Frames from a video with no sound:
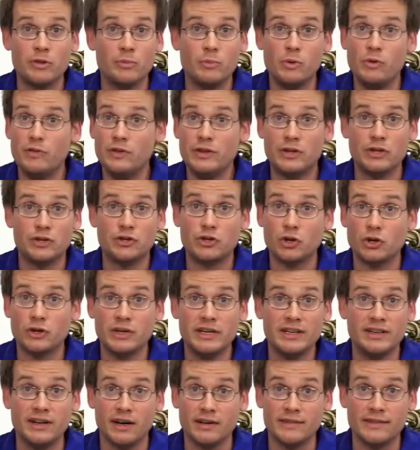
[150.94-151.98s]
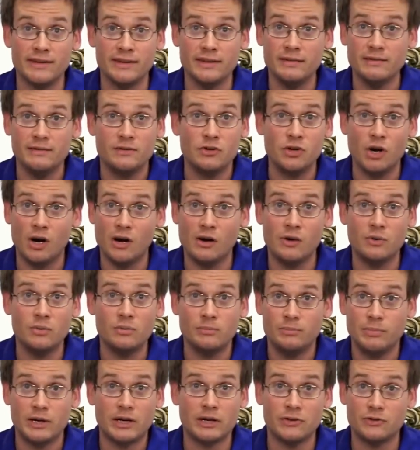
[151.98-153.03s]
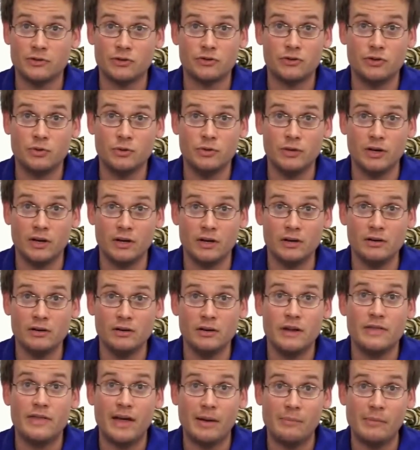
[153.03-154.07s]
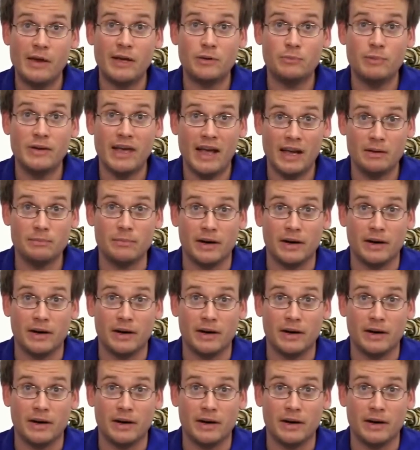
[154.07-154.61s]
the movie The Dirty Dozen? No? Because you're too young? That makes me hate